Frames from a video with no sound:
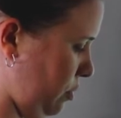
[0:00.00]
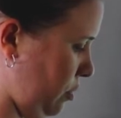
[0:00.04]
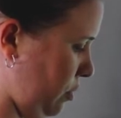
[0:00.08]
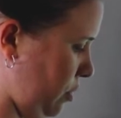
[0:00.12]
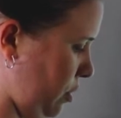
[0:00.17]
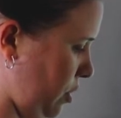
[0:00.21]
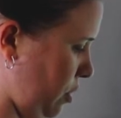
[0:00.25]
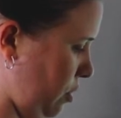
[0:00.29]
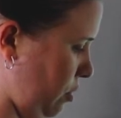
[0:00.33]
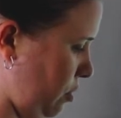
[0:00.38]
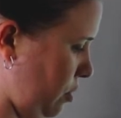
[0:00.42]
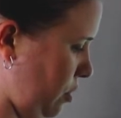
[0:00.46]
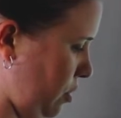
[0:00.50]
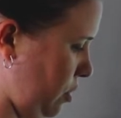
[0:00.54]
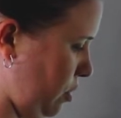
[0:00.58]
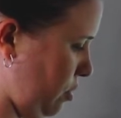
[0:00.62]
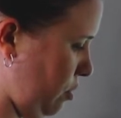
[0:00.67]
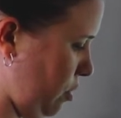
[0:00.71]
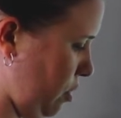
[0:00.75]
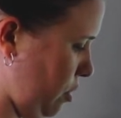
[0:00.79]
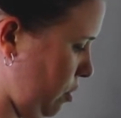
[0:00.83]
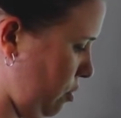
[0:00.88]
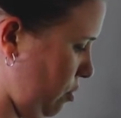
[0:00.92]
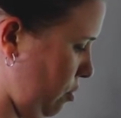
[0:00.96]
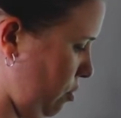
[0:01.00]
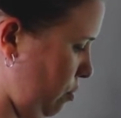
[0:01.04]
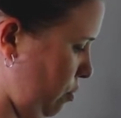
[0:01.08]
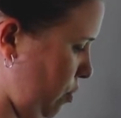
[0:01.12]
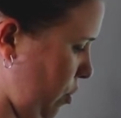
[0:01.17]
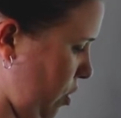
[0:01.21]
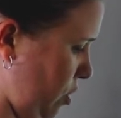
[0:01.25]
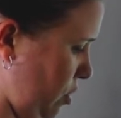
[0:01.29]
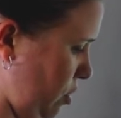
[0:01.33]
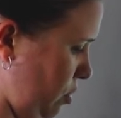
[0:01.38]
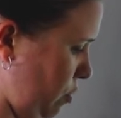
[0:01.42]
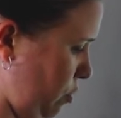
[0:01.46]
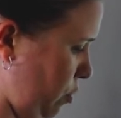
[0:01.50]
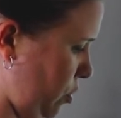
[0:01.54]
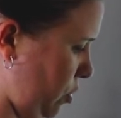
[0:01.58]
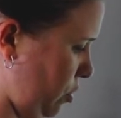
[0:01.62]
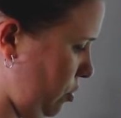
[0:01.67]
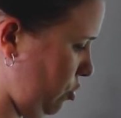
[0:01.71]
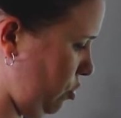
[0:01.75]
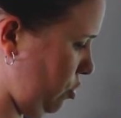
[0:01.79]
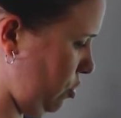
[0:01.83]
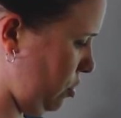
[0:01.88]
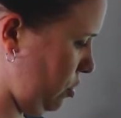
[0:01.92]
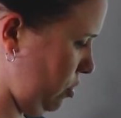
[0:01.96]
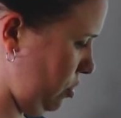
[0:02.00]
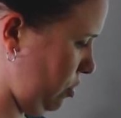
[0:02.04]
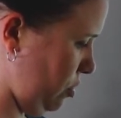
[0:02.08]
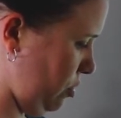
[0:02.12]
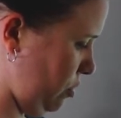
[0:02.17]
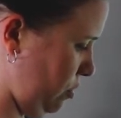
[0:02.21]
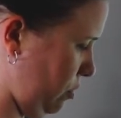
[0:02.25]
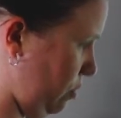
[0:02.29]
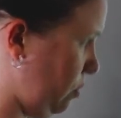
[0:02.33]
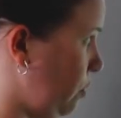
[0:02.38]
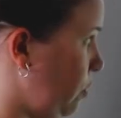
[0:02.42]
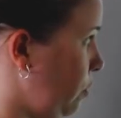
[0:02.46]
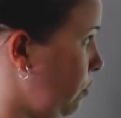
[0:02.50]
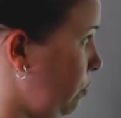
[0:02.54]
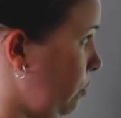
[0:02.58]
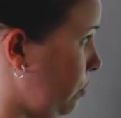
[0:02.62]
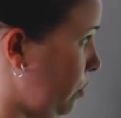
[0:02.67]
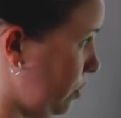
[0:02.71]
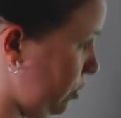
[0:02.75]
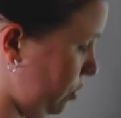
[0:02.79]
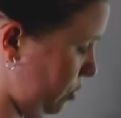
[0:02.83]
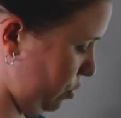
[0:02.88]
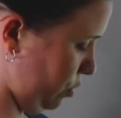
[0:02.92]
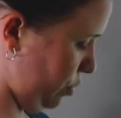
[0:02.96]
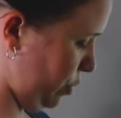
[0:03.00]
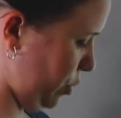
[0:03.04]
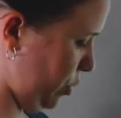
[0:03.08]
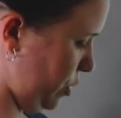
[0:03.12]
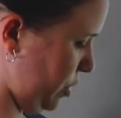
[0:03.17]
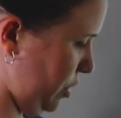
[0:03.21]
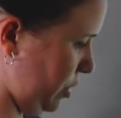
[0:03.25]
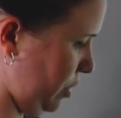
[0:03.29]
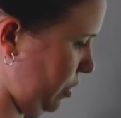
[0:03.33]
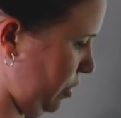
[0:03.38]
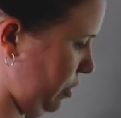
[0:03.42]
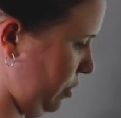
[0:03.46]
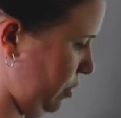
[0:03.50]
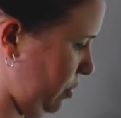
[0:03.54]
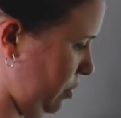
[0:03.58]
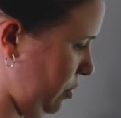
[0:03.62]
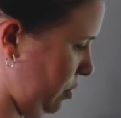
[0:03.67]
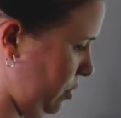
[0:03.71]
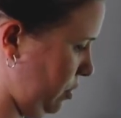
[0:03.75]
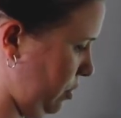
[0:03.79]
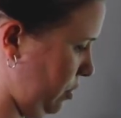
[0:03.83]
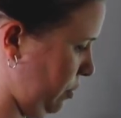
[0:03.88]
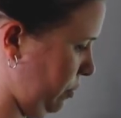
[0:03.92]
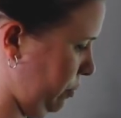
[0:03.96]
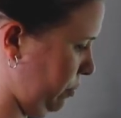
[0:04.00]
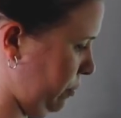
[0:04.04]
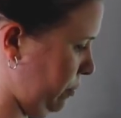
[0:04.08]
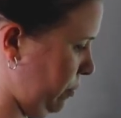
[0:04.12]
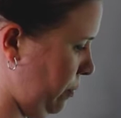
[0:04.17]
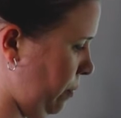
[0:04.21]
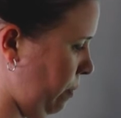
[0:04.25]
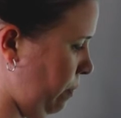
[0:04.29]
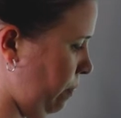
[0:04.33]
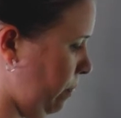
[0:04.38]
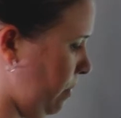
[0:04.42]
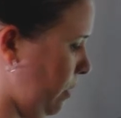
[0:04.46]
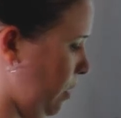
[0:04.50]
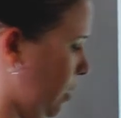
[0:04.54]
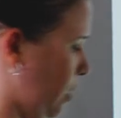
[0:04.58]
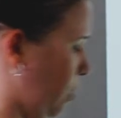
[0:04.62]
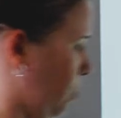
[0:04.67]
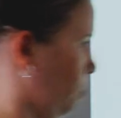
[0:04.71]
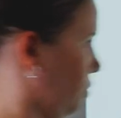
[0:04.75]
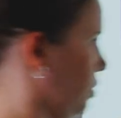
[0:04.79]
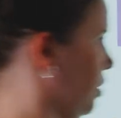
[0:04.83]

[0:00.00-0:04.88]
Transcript: Calculator error, my apologies. 42.9. And